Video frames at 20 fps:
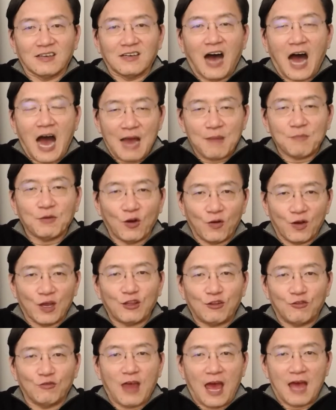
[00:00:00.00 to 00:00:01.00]
I'm going
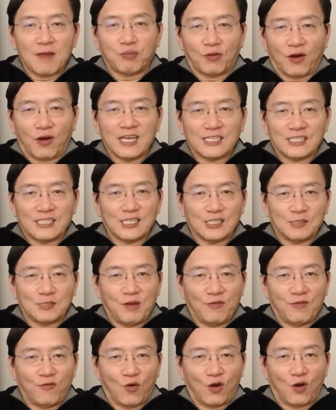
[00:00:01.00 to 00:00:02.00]
through that process
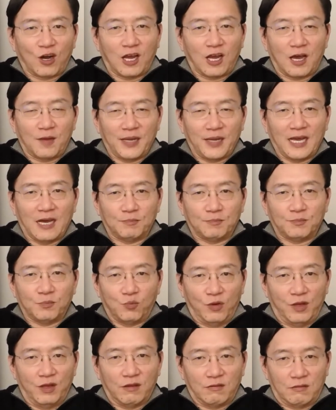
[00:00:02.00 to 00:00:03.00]
before coming up
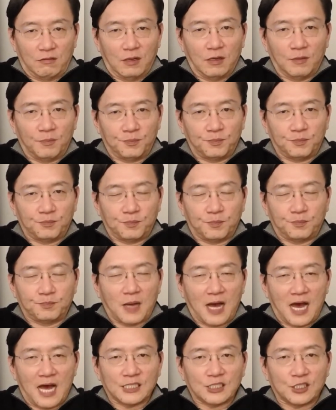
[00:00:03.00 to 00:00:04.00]
with a
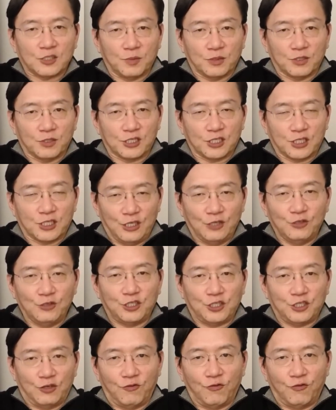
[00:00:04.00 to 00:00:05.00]
possible
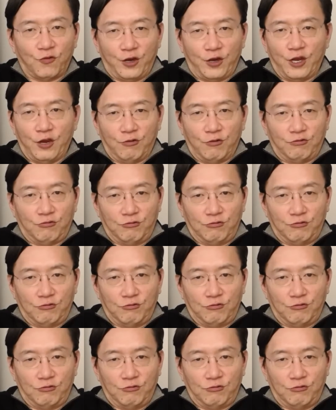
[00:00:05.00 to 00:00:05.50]
solution for you.